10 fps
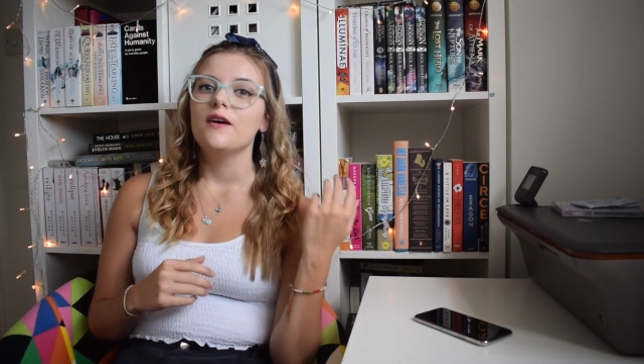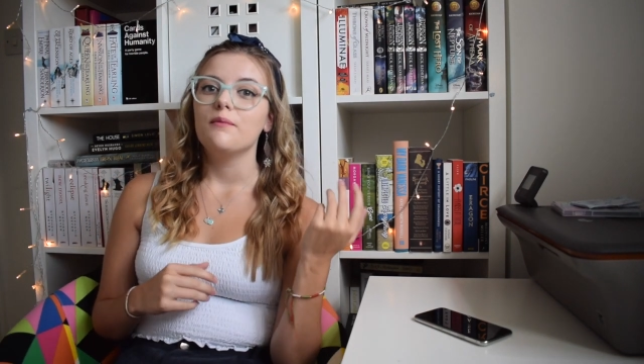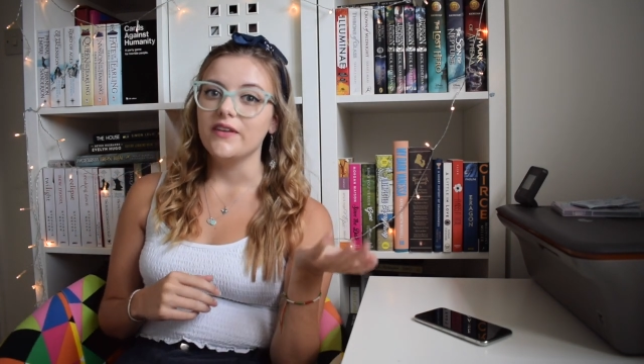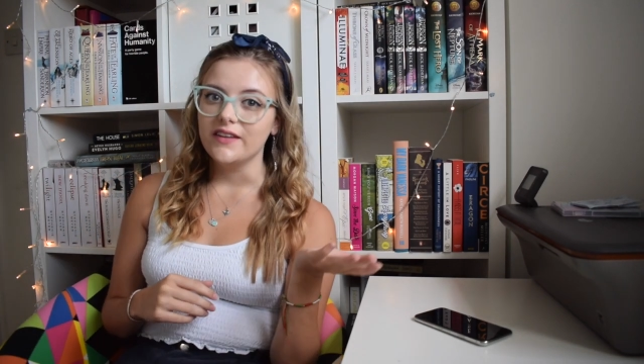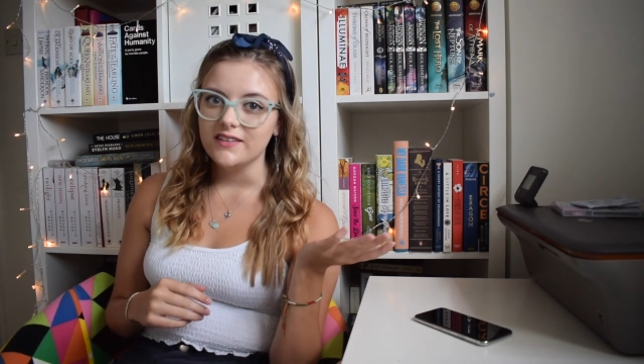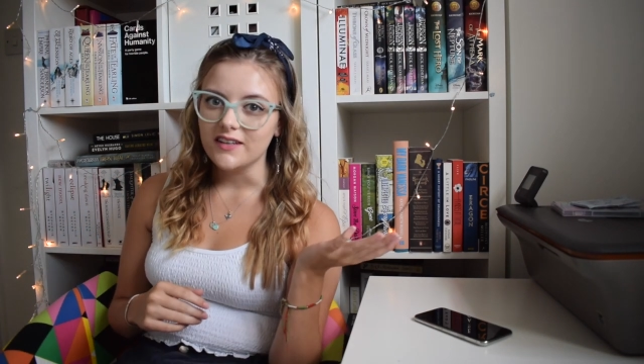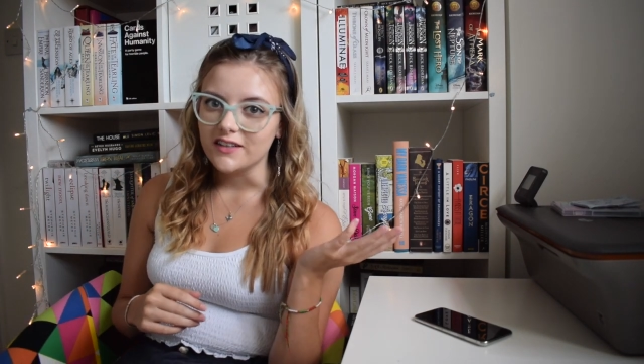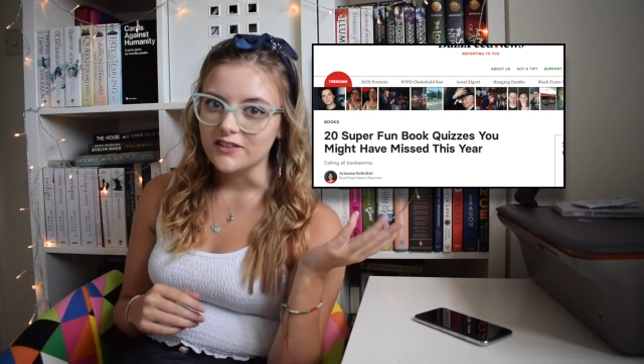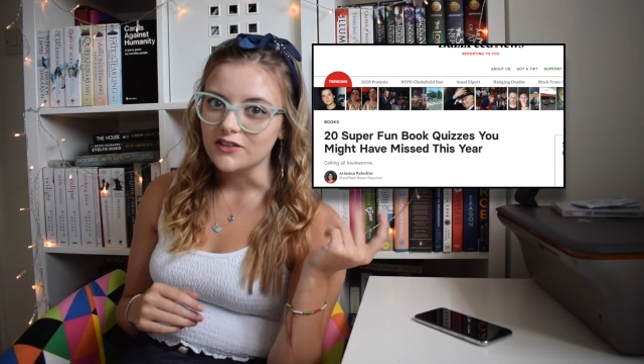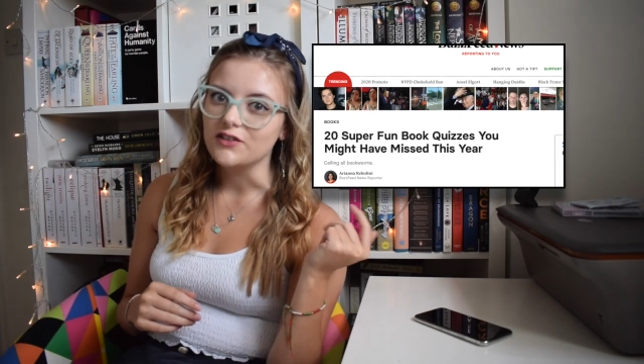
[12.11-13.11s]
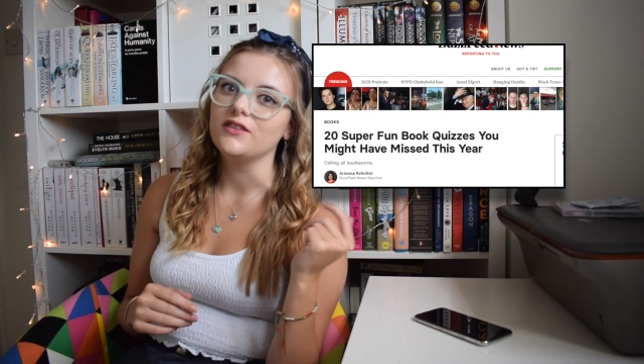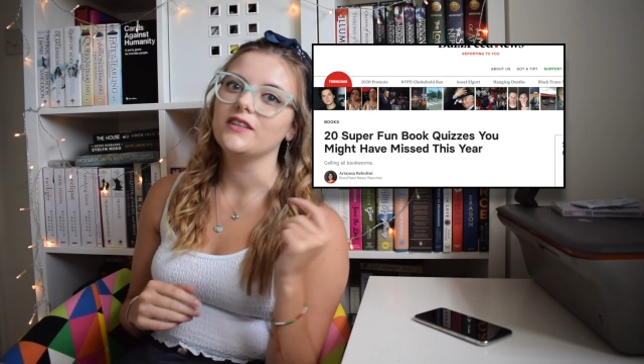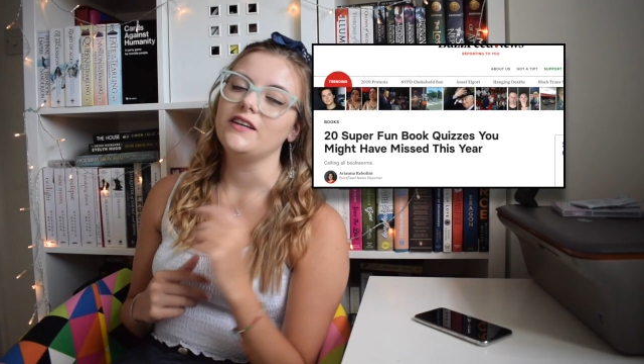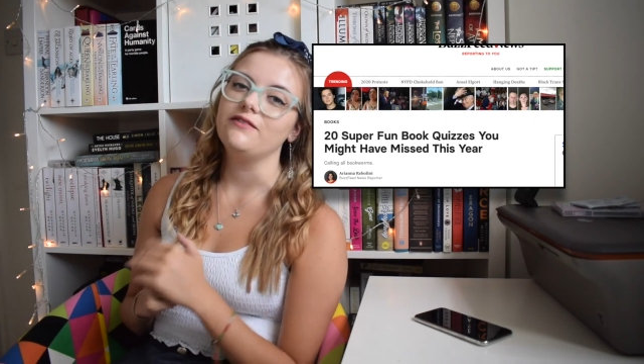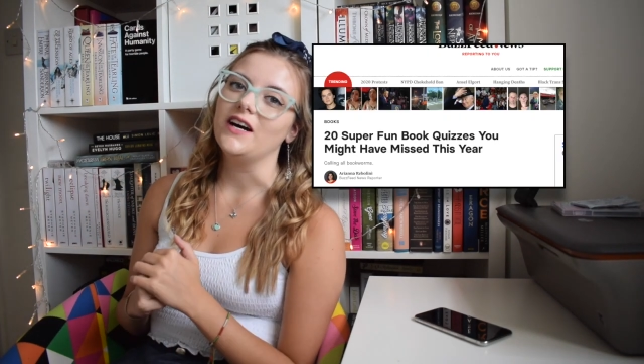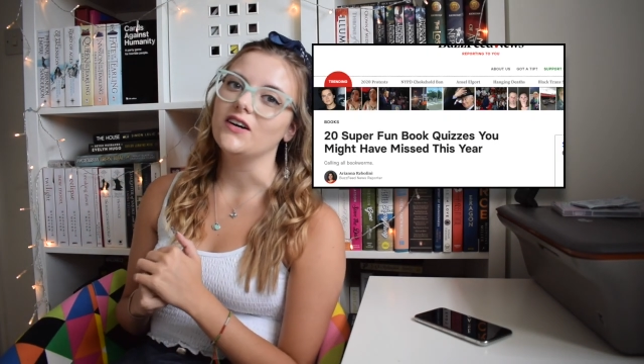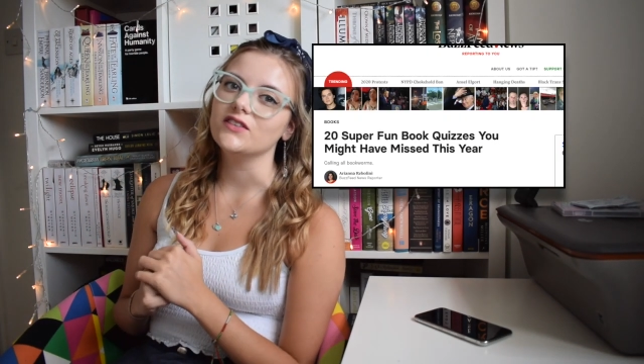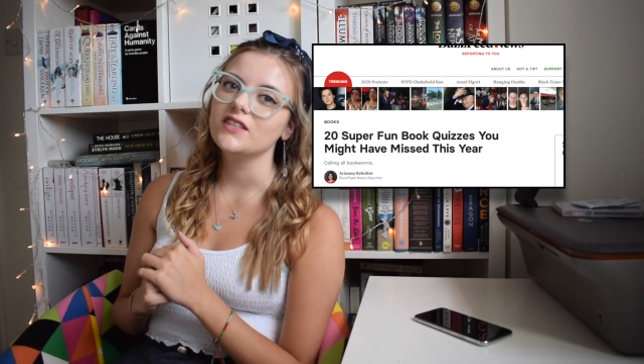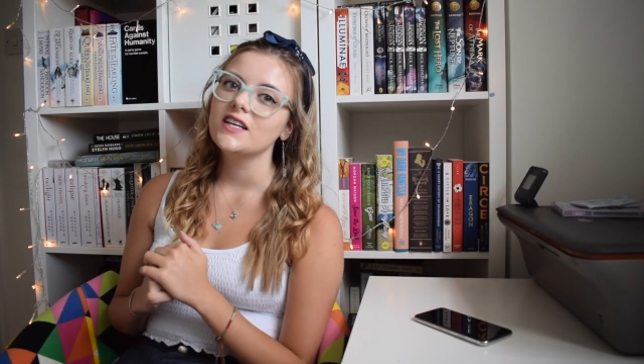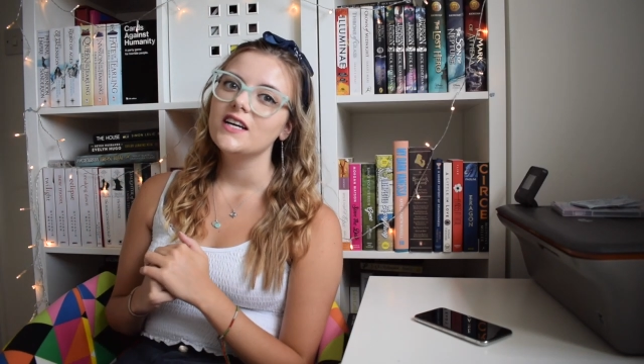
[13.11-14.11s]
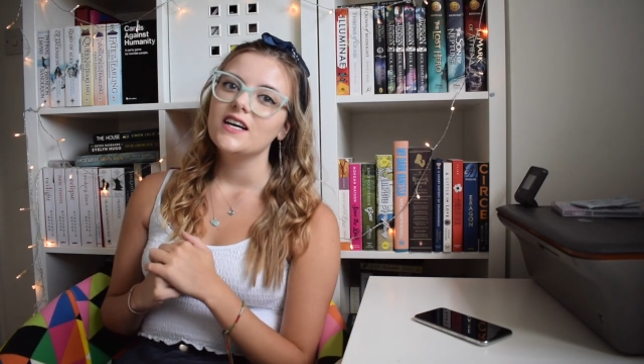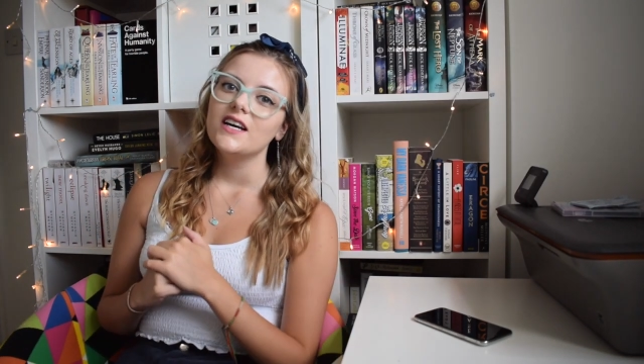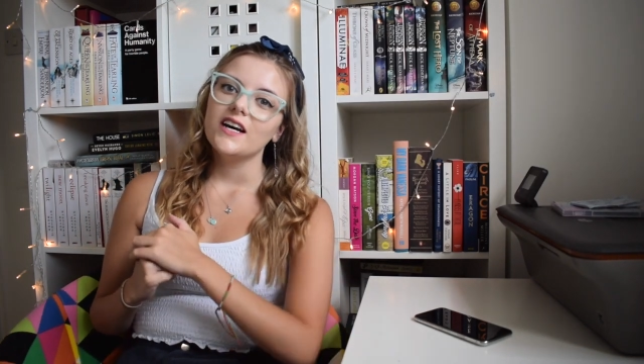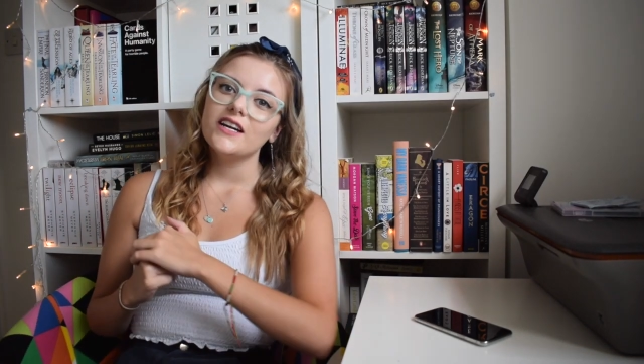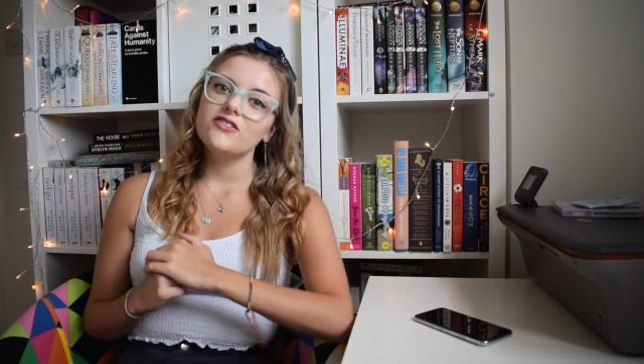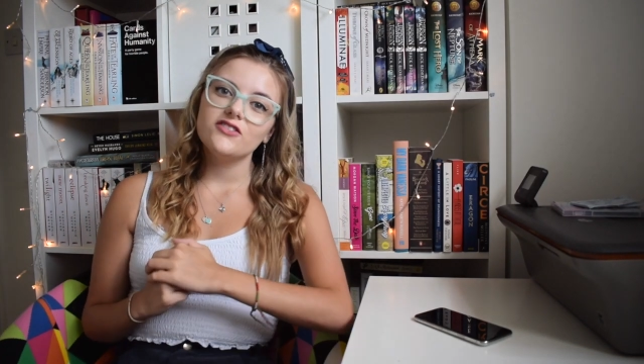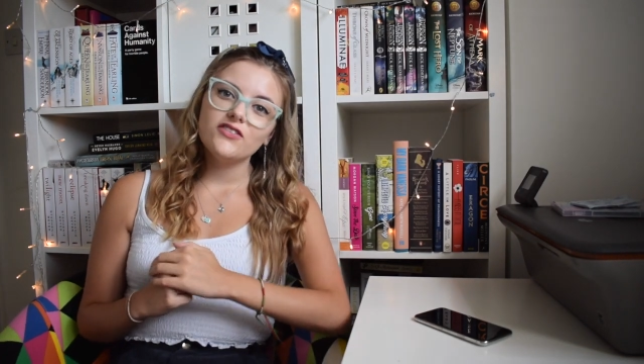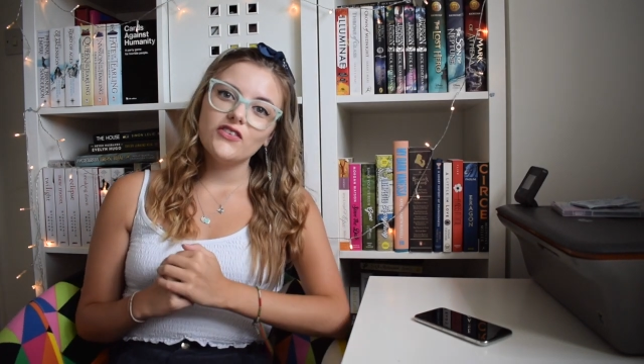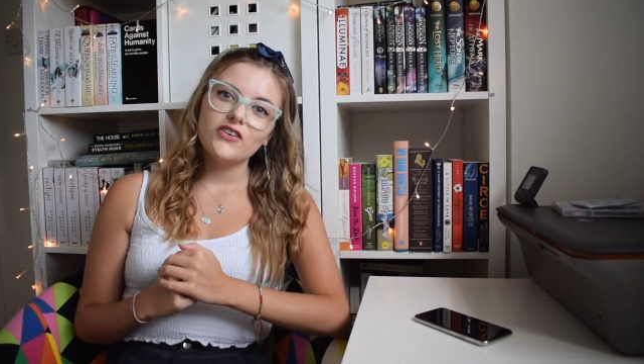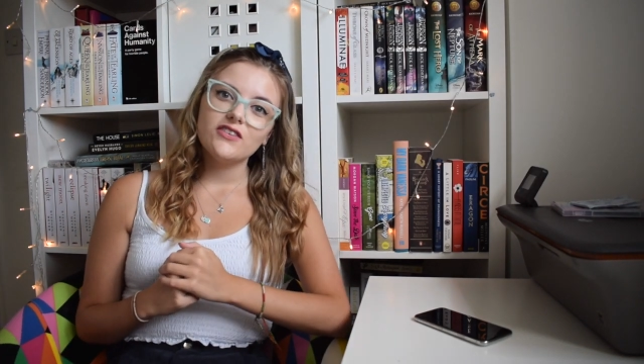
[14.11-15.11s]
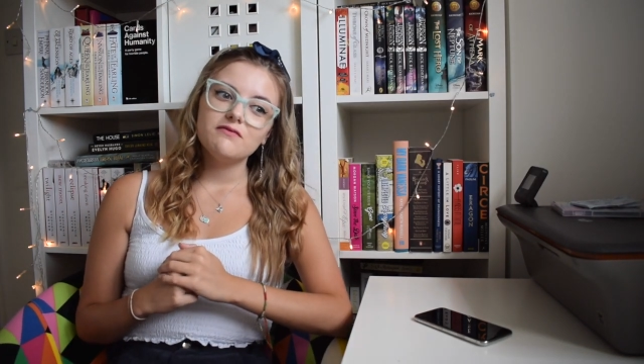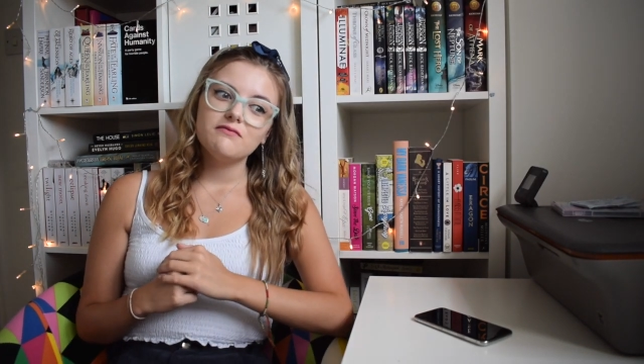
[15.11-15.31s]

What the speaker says: by this article that I found and I just thought,